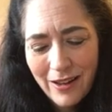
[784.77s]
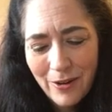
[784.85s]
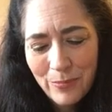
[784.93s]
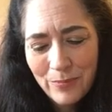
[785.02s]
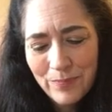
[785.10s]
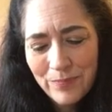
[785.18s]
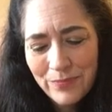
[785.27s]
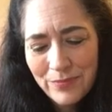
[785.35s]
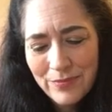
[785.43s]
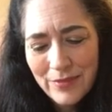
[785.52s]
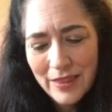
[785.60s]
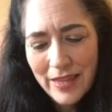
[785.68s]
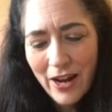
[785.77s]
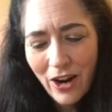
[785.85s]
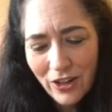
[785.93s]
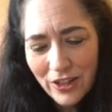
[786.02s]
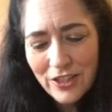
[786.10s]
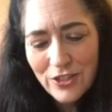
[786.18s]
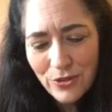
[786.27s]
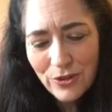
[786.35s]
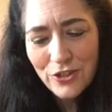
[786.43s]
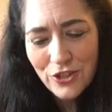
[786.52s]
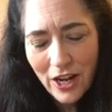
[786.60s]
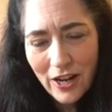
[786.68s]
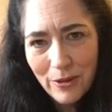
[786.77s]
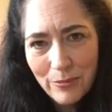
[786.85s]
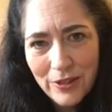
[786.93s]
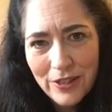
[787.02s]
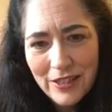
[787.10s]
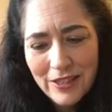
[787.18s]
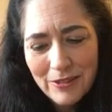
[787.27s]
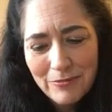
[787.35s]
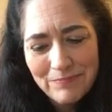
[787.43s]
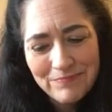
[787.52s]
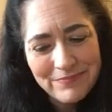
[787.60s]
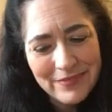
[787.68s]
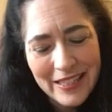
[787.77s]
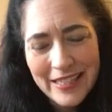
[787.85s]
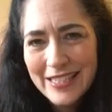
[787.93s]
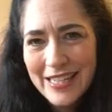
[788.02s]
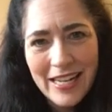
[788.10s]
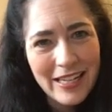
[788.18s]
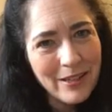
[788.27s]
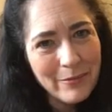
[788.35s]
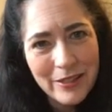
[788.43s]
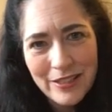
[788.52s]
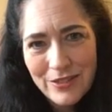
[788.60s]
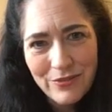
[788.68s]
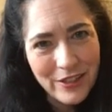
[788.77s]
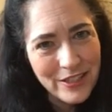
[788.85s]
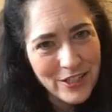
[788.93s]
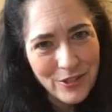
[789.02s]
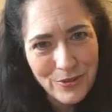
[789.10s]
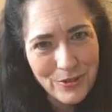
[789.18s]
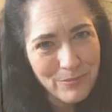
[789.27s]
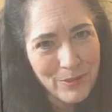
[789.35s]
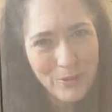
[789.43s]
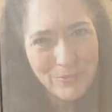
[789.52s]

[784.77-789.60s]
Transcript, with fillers: Um, they are gonna do the job. It's not gonna be as fun to